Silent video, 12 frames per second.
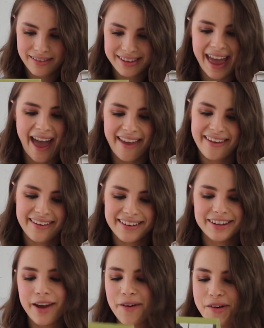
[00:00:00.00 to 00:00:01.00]
yeah,
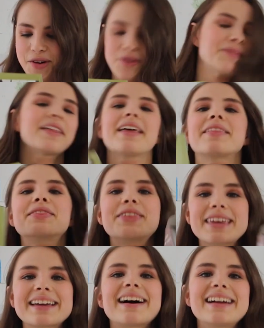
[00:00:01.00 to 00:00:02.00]
no, cool.
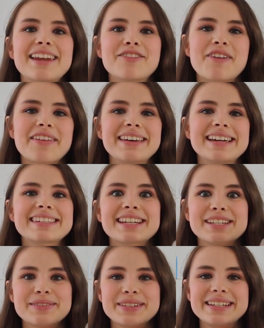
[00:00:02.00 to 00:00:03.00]
The thing that I love about these,
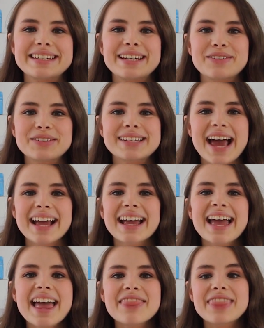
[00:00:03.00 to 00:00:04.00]
I just wanted to double check,